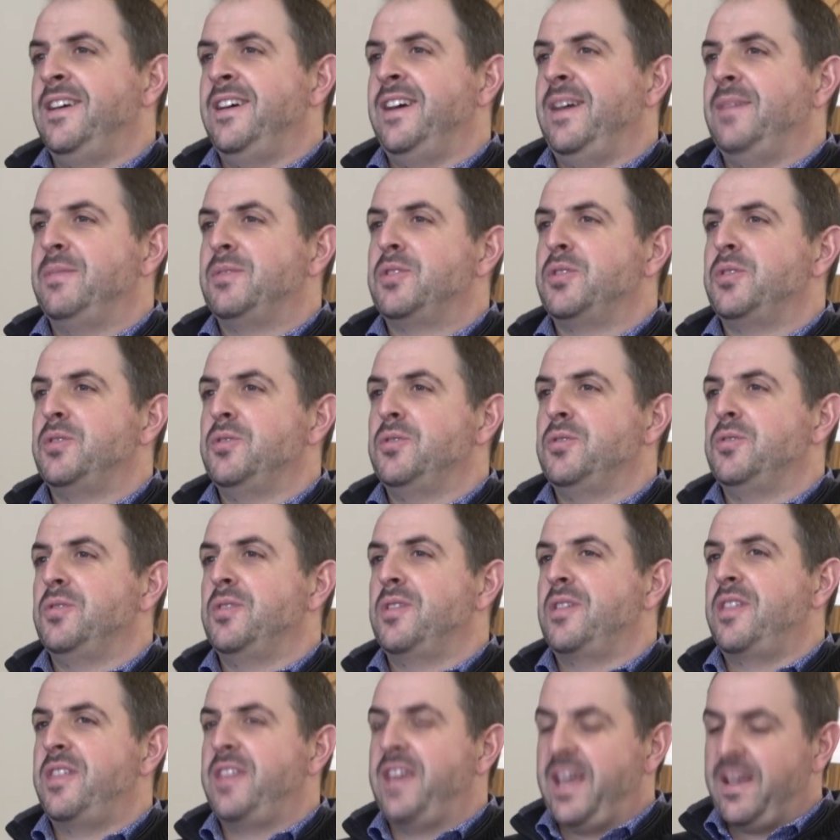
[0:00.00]
I'm
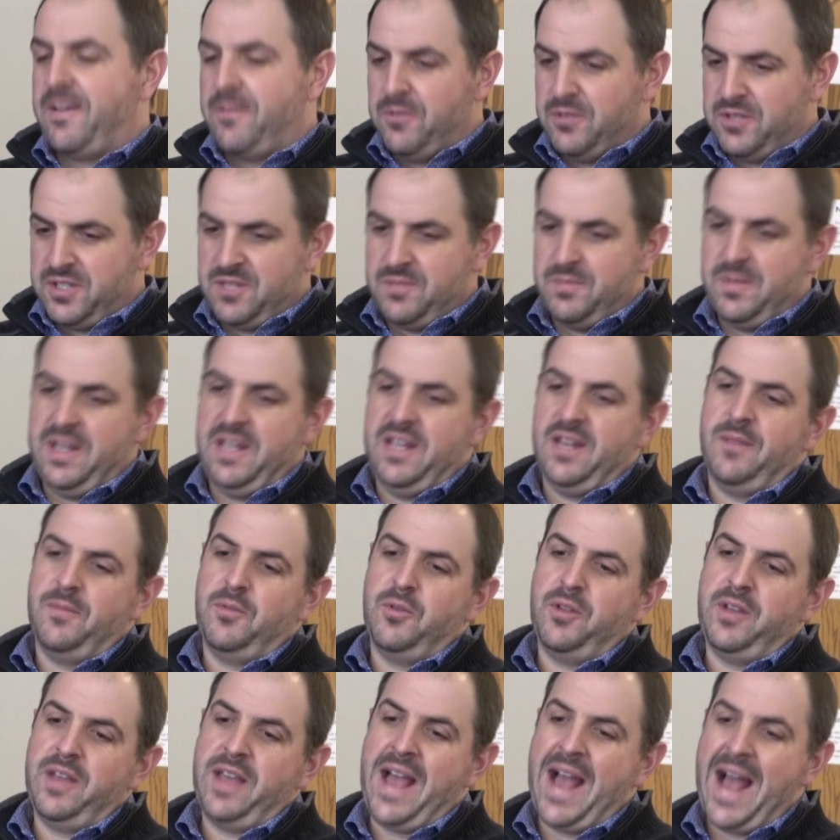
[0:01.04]
so thankful, Sabine. I'm
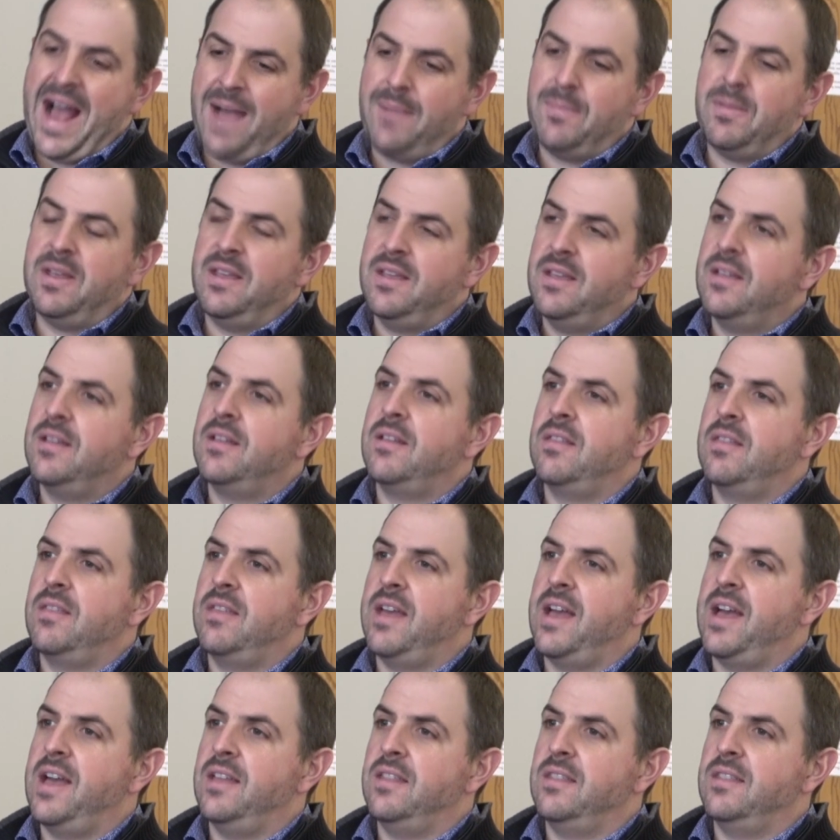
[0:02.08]
really happy
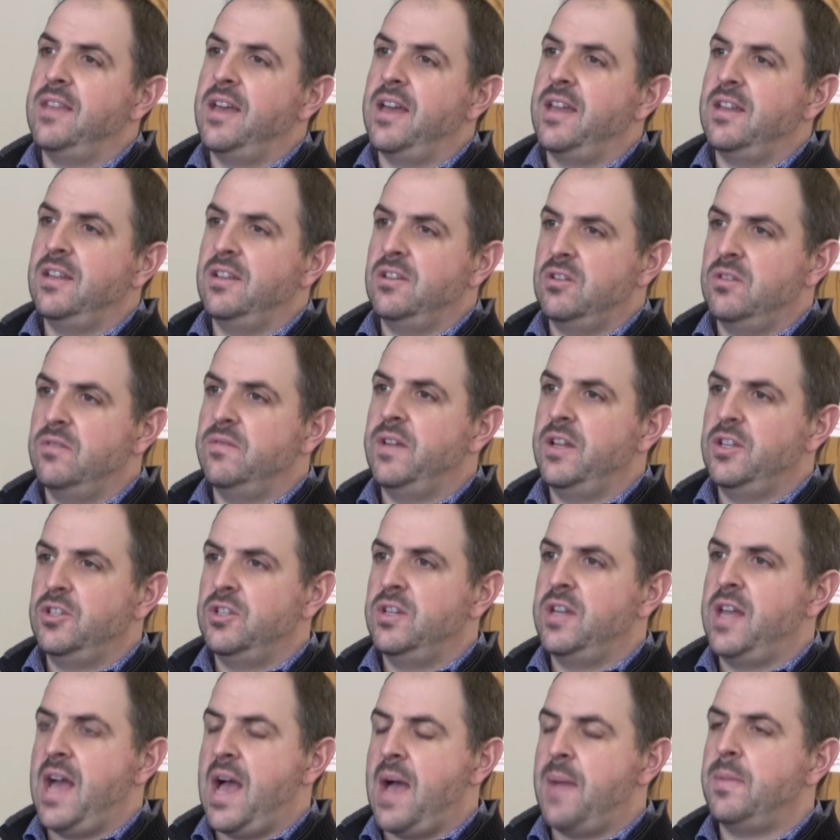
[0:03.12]
that that mm.
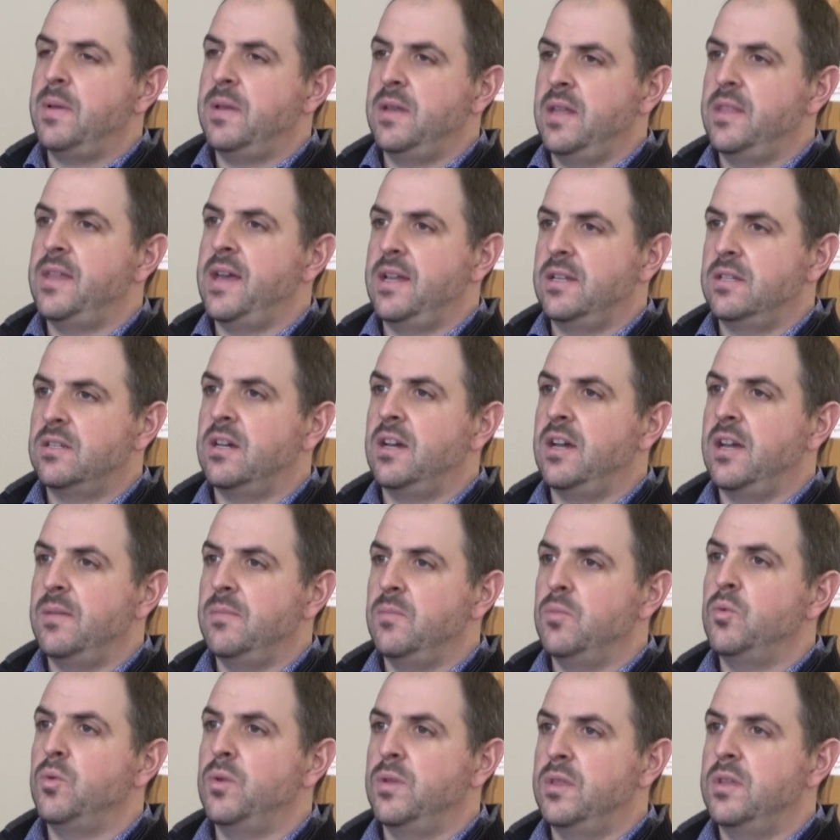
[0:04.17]
intervention happened at that
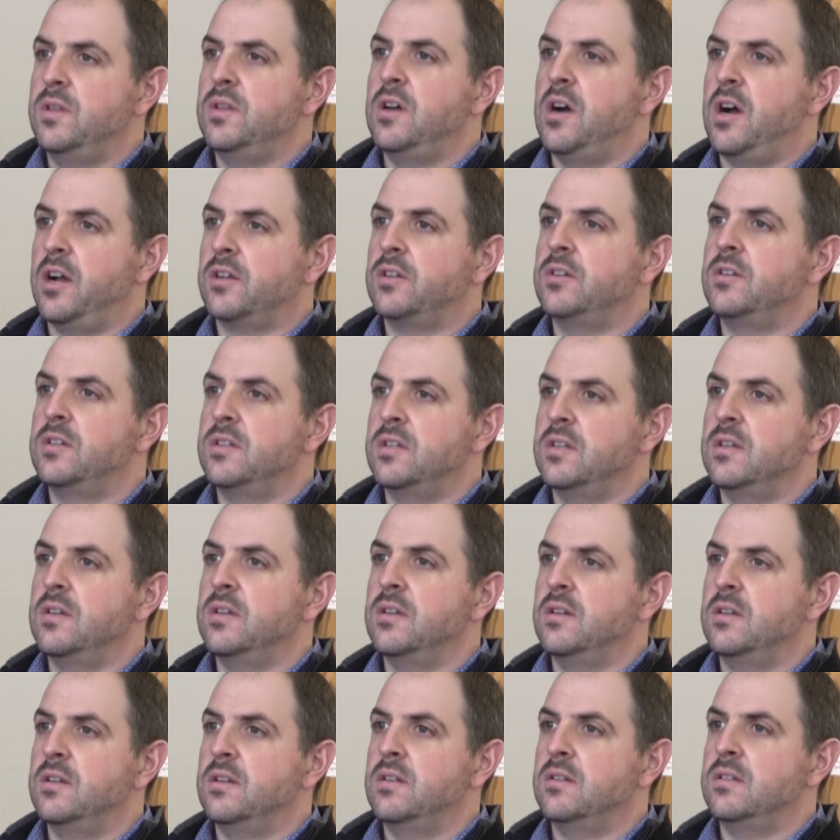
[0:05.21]
time with the doctor to,
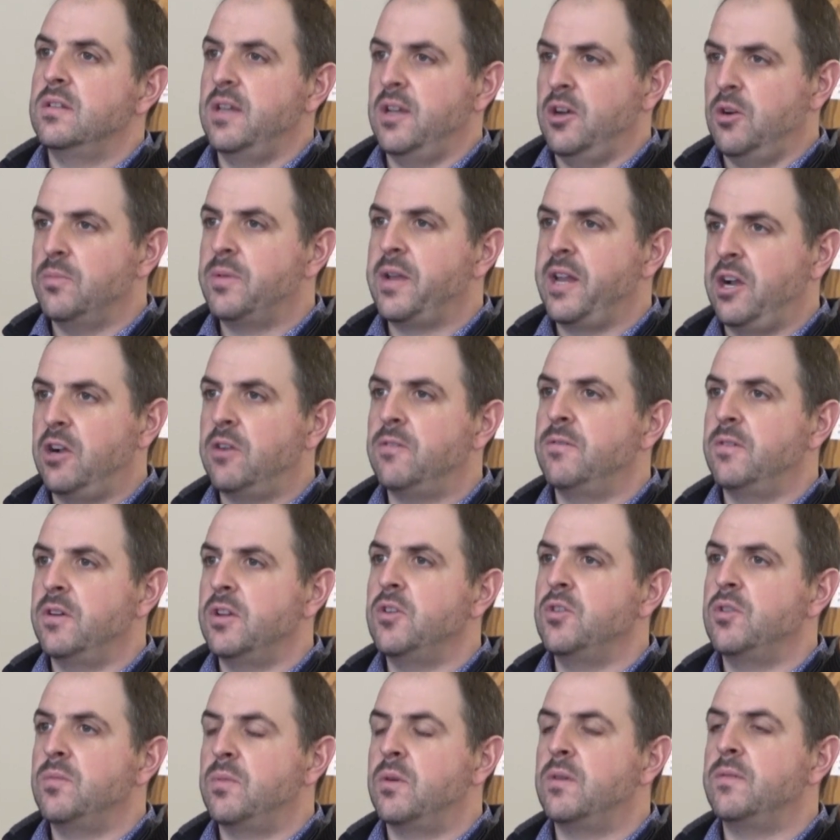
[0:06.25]
to help care for you
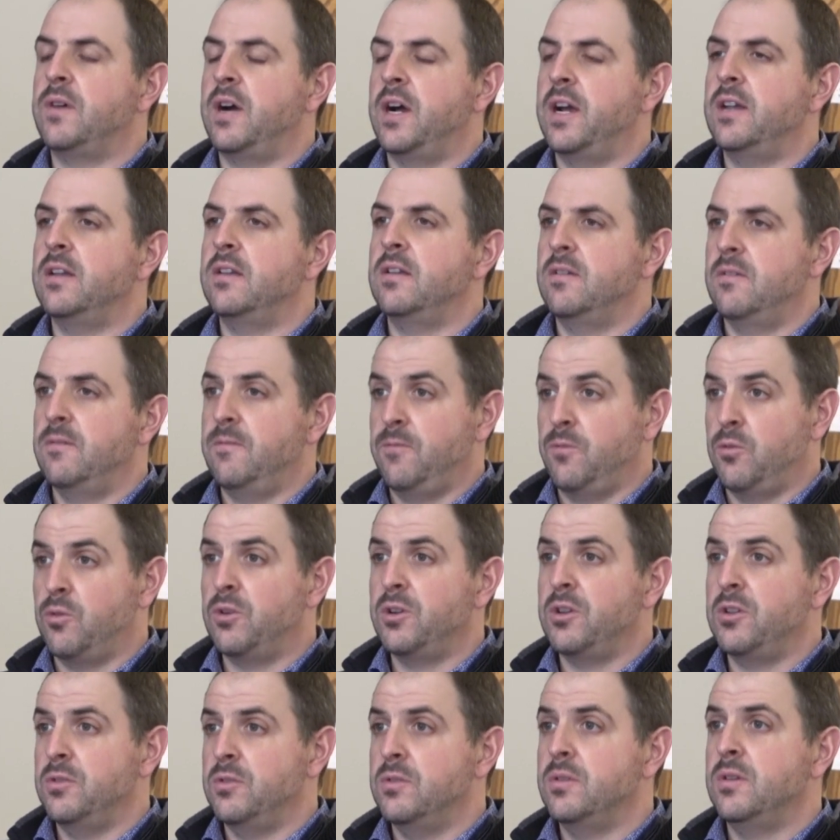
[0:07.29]
and provide
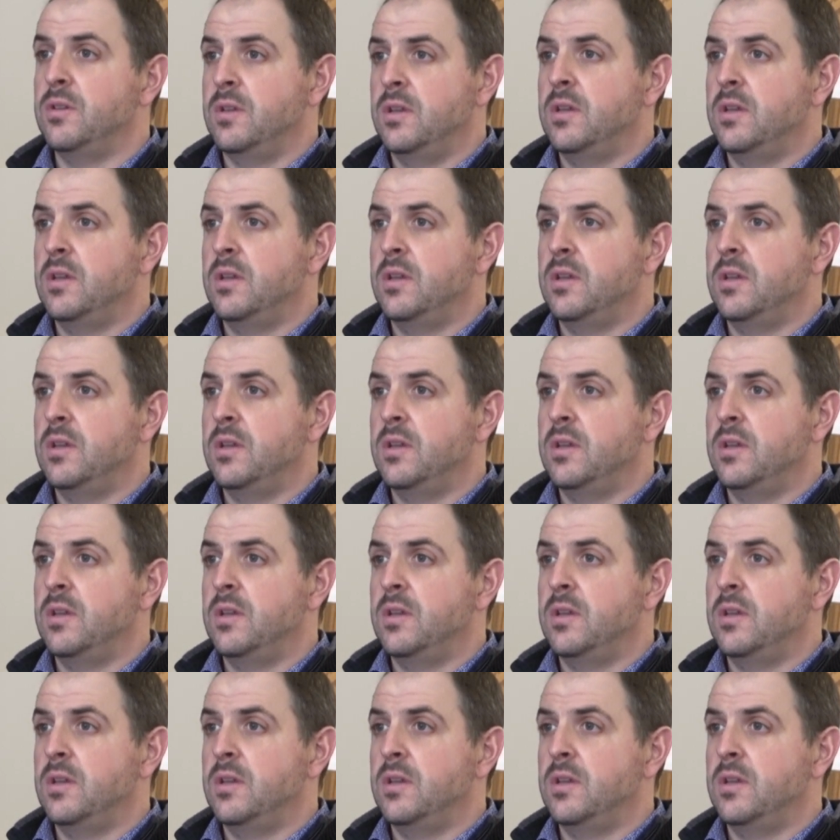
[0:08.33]
for you